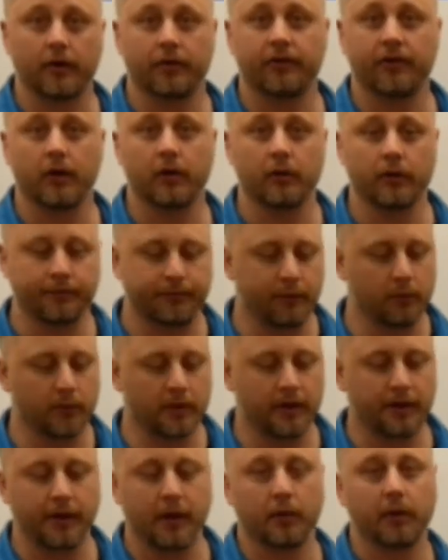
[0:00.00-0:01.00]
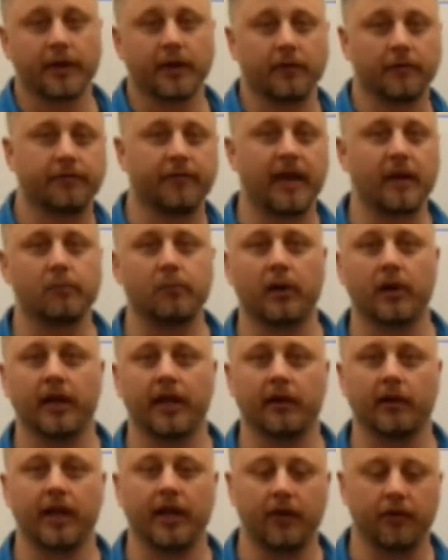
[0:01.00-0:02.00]
So if you want to know what your fat burning
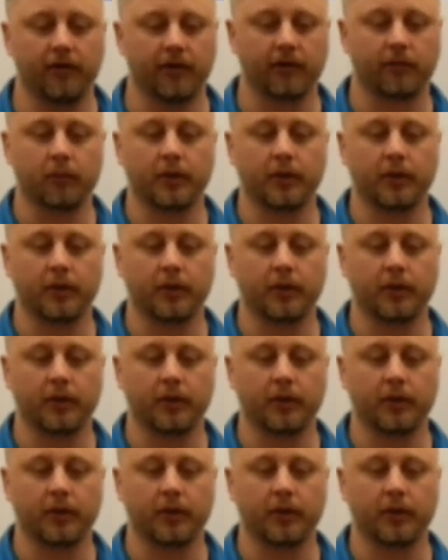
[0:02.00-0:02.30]
range is,